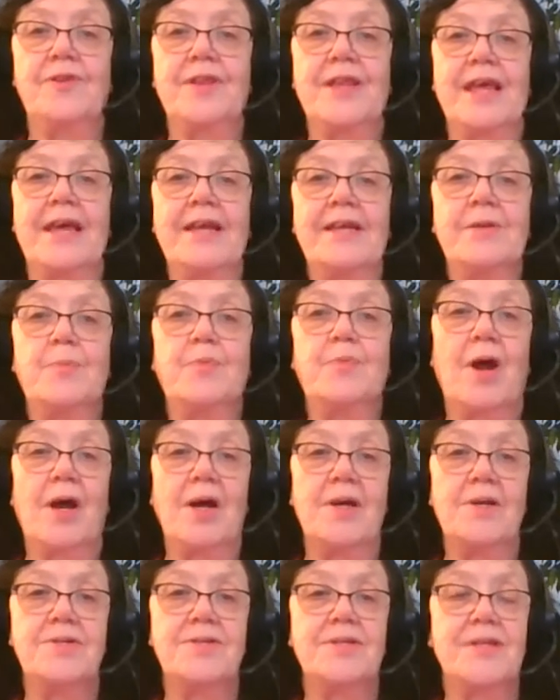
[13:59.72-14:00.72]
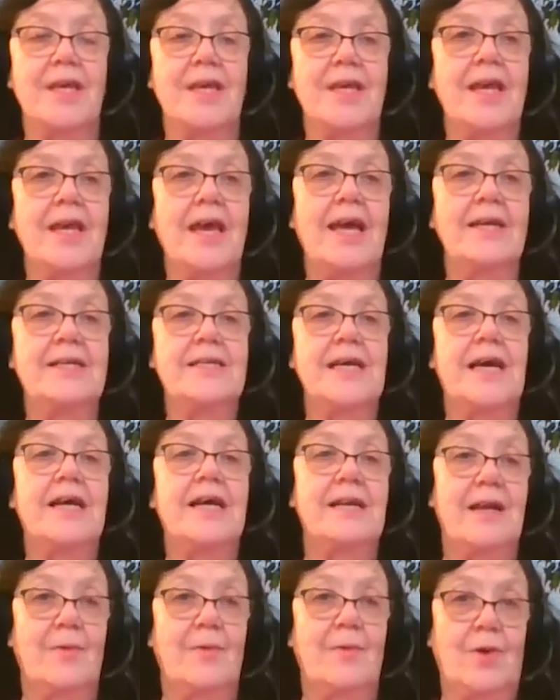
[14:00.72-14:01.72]
the enterprise, the
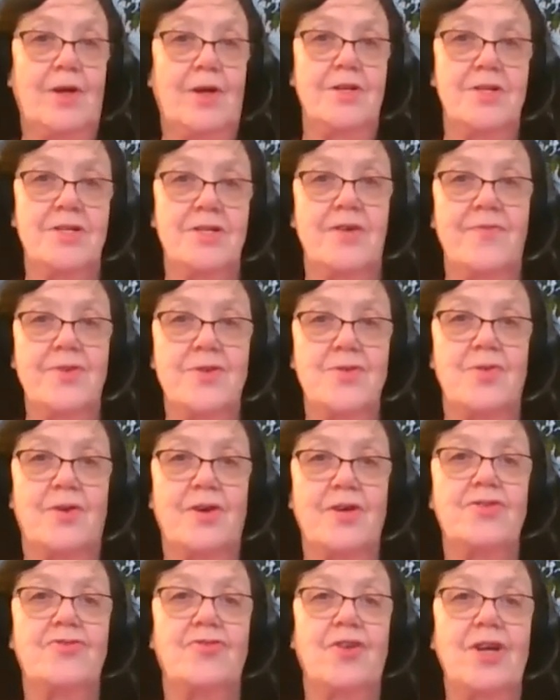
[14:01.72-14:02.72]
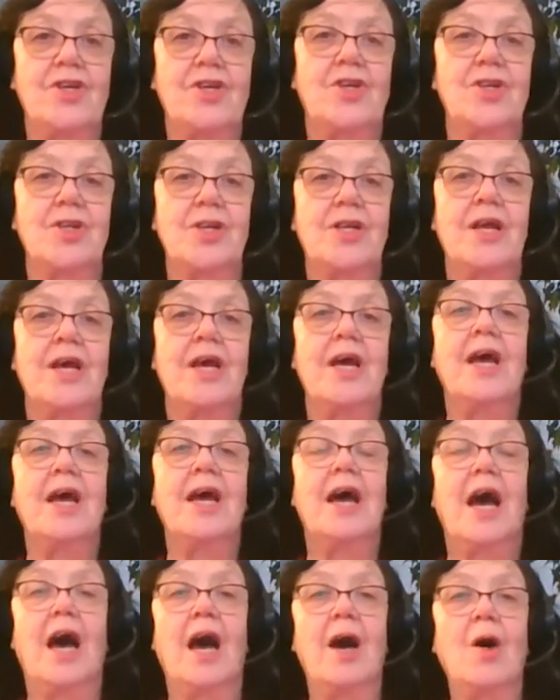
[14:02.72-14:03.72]
end-to-end network and service orchestration
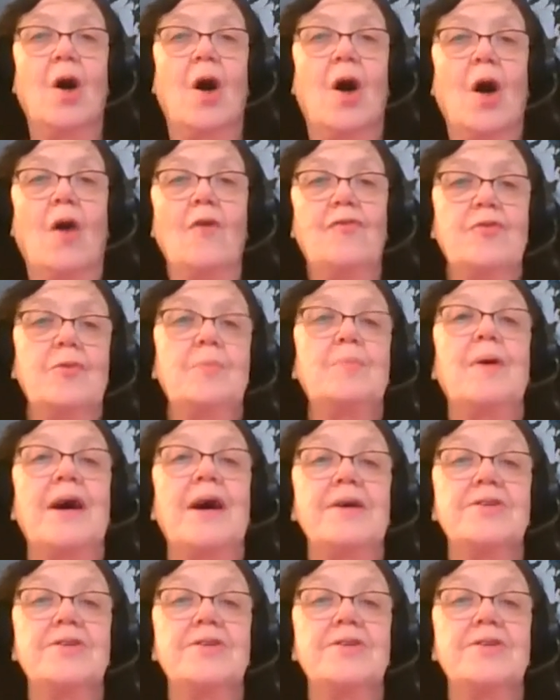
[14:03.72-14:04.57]
offered by a